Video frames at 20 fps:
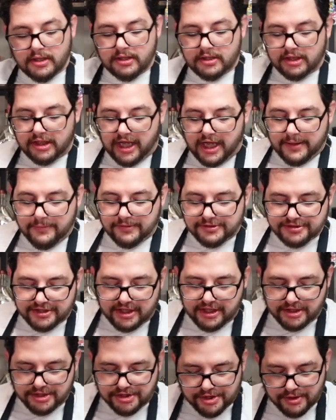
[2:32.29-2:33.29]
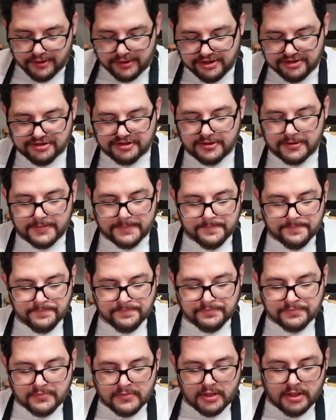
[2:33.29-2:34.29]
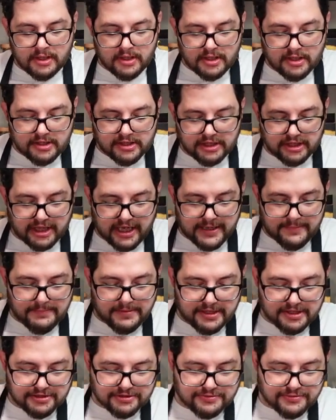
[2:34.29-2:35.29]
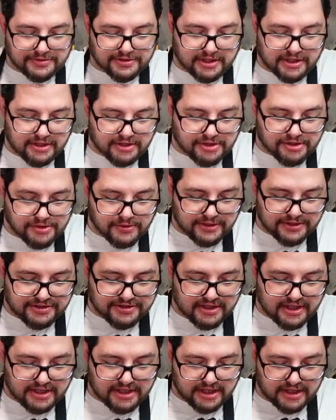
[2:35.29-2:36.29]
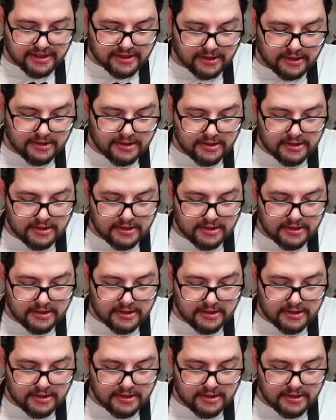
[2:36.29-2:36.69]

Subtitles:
And lime was a good choice. The lime bitters was a good choice on here.